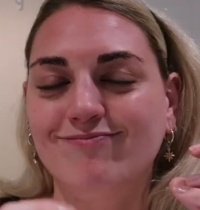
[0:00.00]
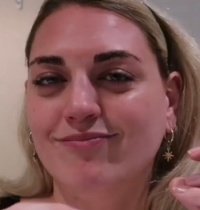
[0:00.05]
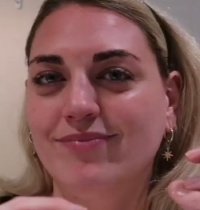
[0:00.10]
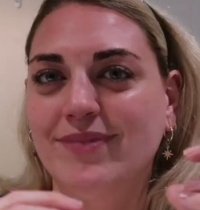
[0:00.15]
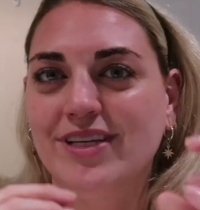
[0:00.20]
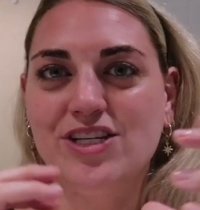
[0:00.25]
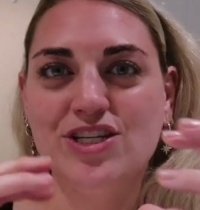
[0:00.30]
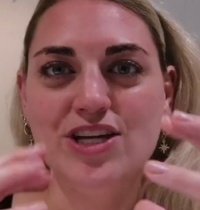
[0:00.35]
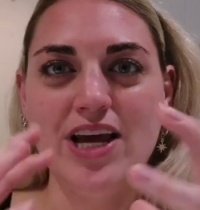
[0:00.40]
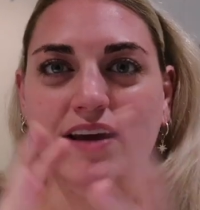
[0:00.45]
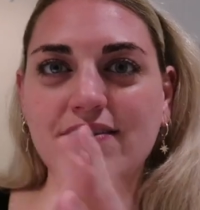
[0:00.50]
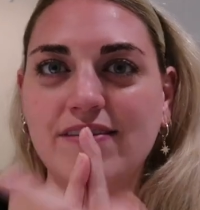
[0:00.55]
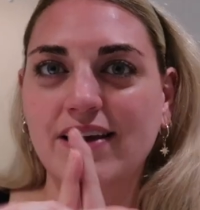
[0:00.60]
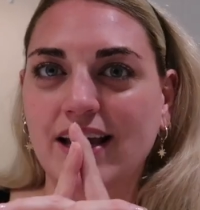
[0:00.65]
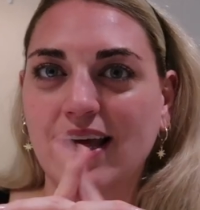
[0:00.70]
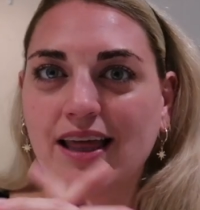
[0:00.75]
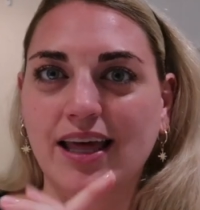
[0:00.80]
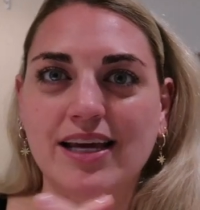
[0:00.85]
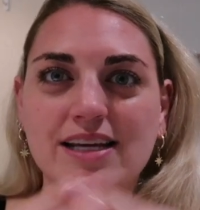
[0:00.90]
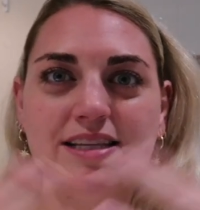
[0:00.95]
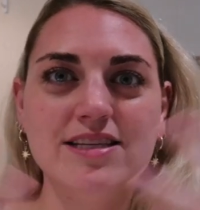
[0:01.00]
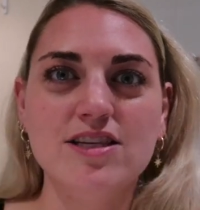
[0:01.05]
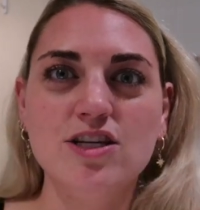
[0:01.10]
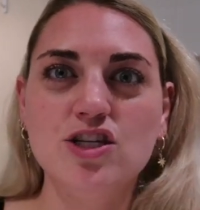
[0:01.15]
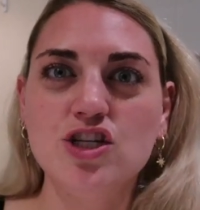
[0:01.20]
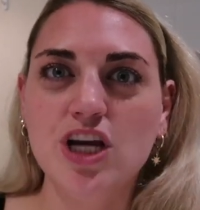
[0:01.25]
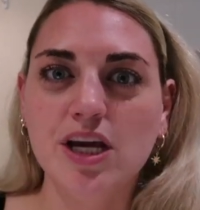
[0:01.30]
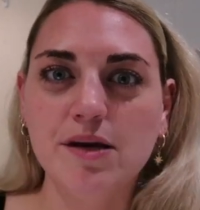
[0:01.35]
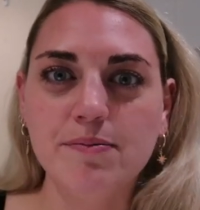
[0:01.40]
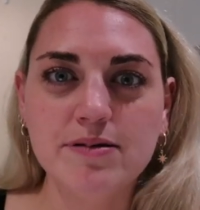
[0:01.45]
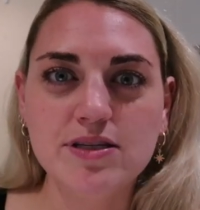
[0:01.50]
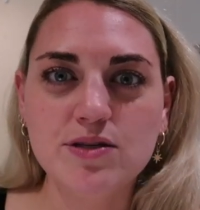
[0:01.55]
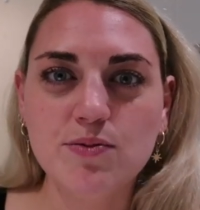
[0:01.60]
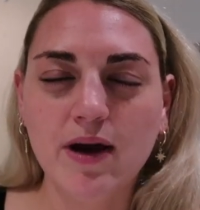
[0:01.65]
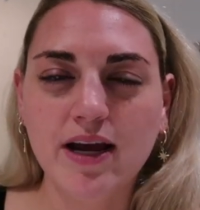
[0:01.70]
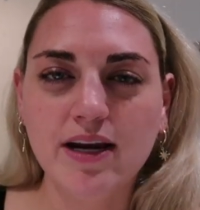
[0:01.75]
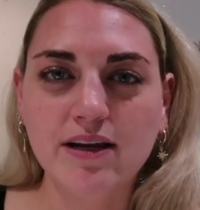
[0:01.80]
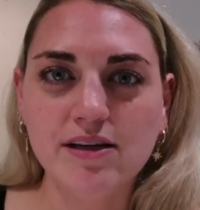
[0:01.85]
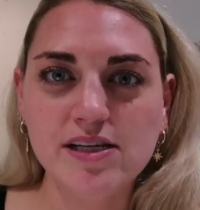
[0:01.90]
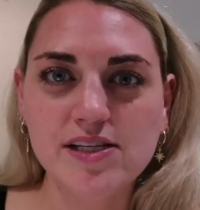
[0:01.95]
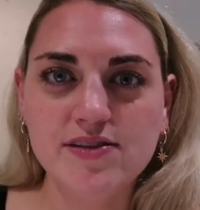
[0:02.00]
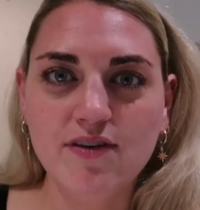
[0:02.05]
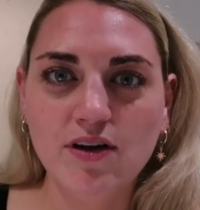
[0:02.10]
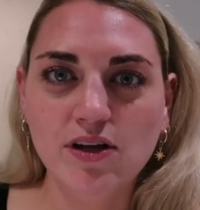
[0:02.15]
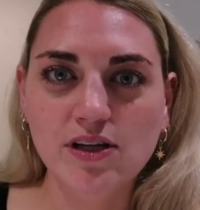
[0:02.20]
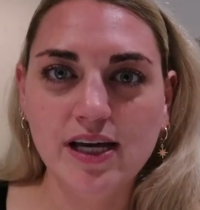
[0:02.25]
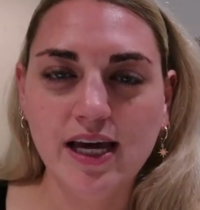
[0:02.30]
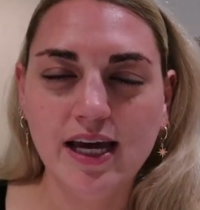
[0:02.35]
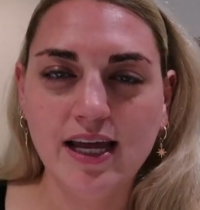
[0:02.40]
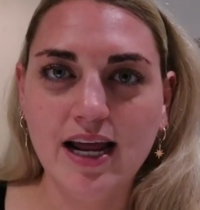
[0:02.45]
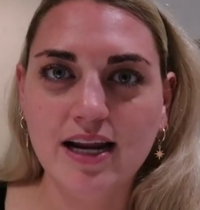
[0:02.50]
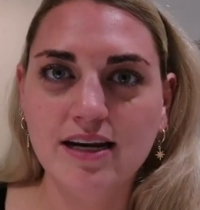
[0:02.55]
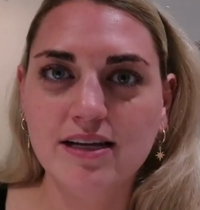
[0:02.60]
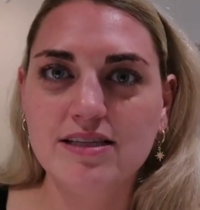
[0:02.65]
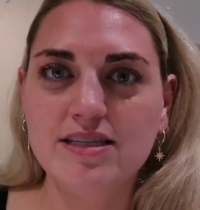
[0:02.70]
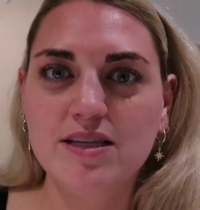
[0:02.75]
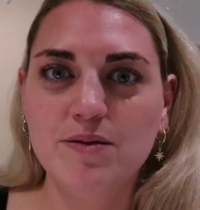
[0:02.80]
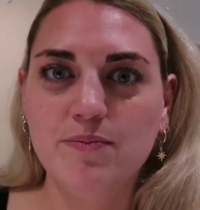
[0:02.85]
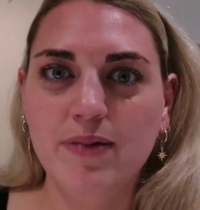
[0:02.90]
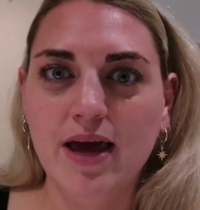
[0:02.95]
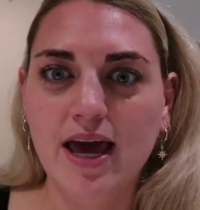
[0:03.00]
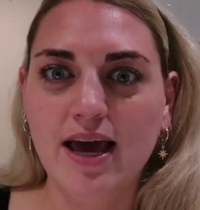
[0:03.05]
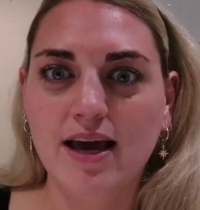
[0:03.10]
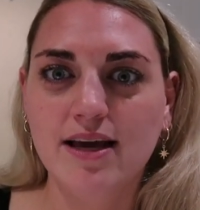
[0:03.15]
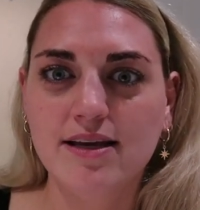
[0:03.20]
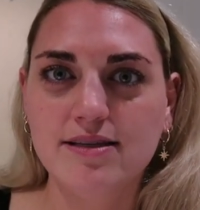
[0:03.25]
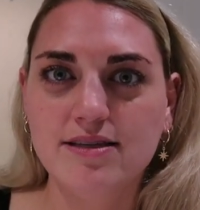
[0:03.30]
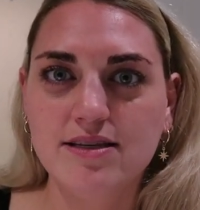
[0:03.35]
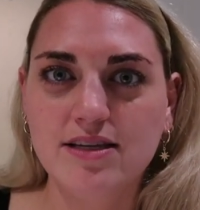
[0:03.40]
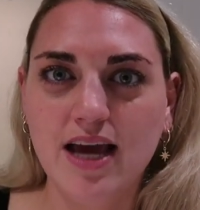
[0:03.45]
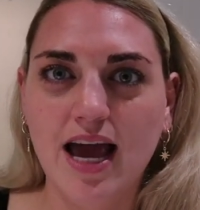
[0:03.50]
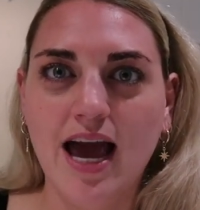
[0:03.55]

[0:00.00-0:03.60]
the shaving, like, it's the cheapest way to exfoliate, and it's the best.